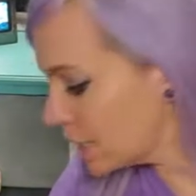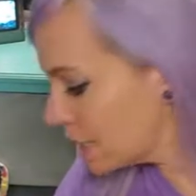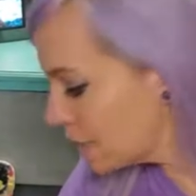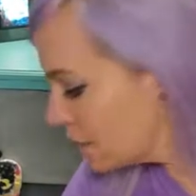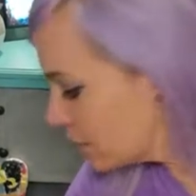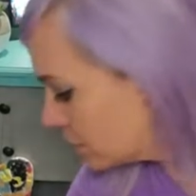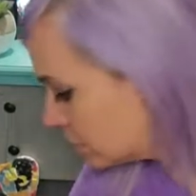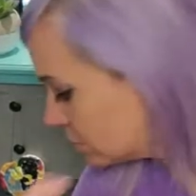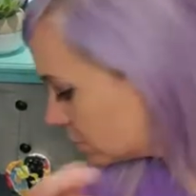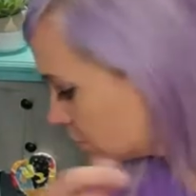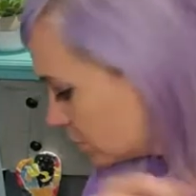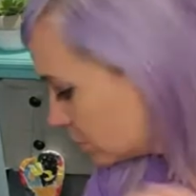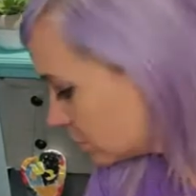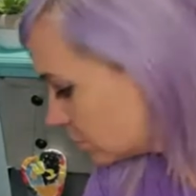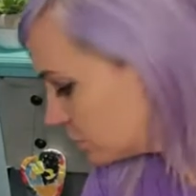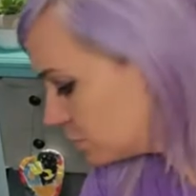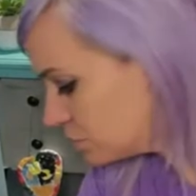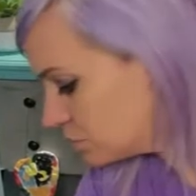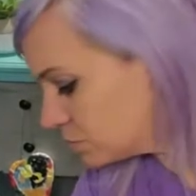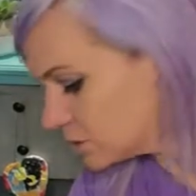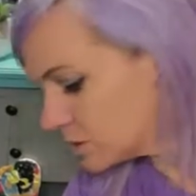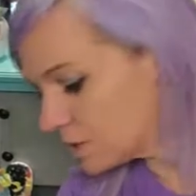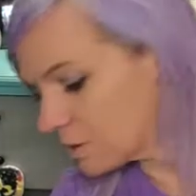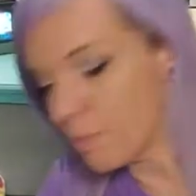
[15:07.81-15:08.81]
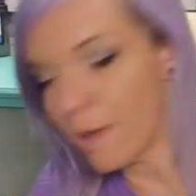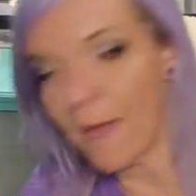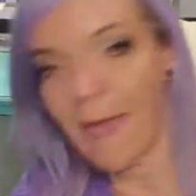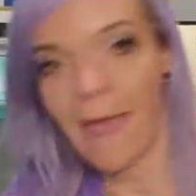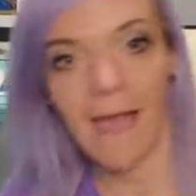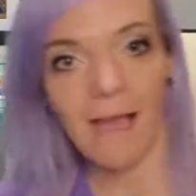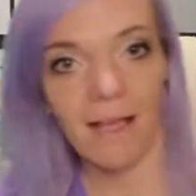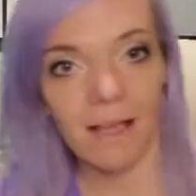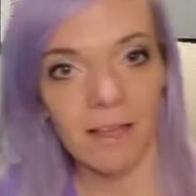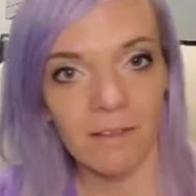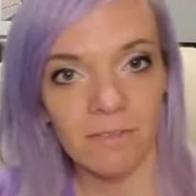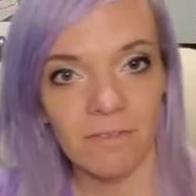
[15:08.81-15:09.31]
just use the back
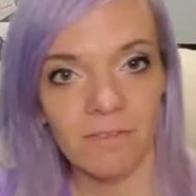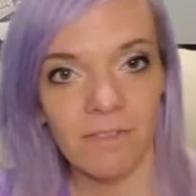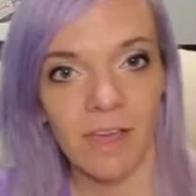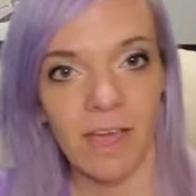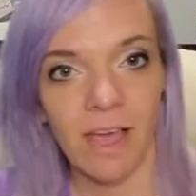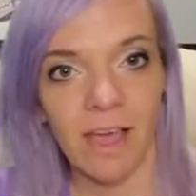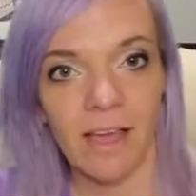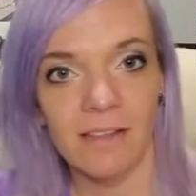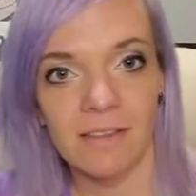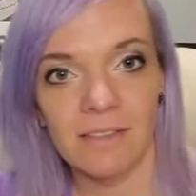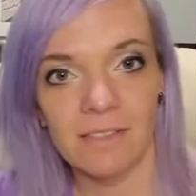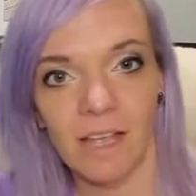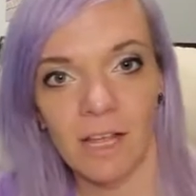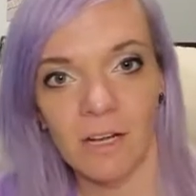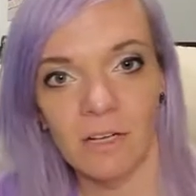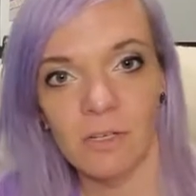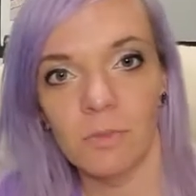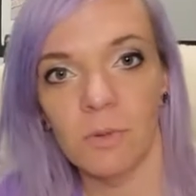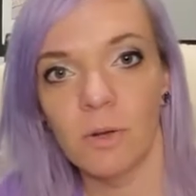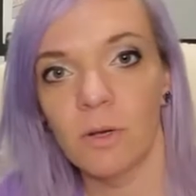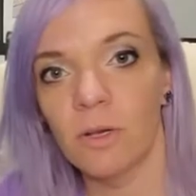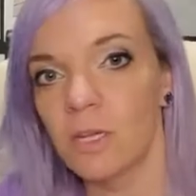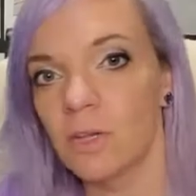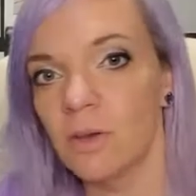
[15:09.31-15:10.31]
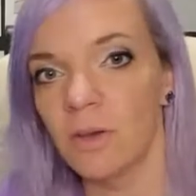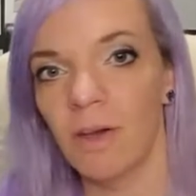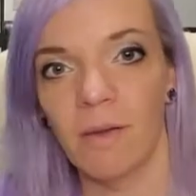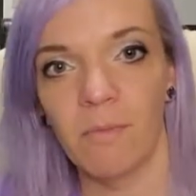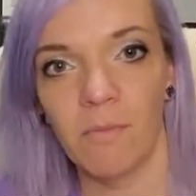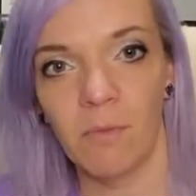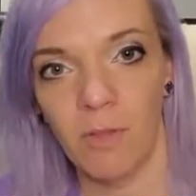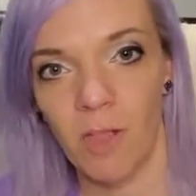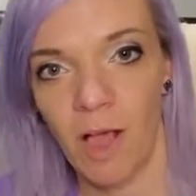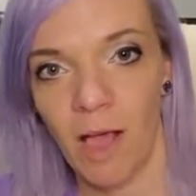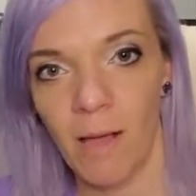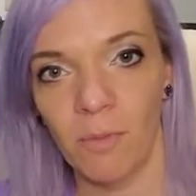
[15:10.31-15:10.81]
of that sketchbook. You'll have a
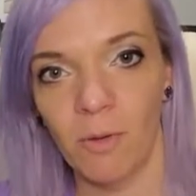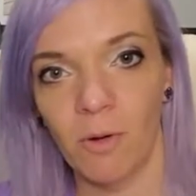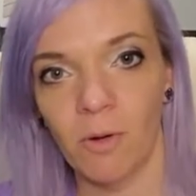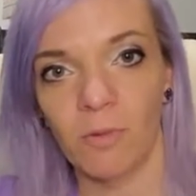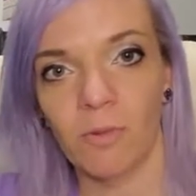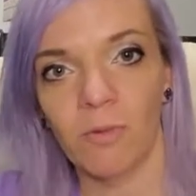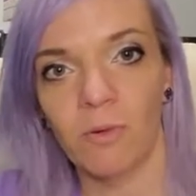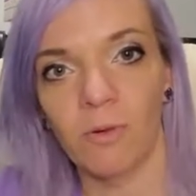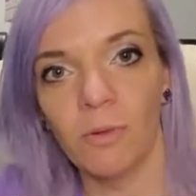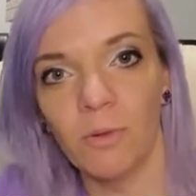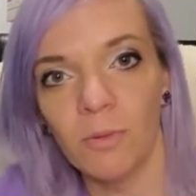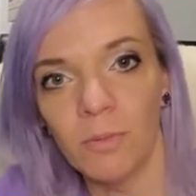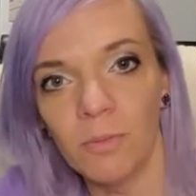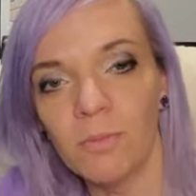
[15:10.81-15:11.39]
lot more room.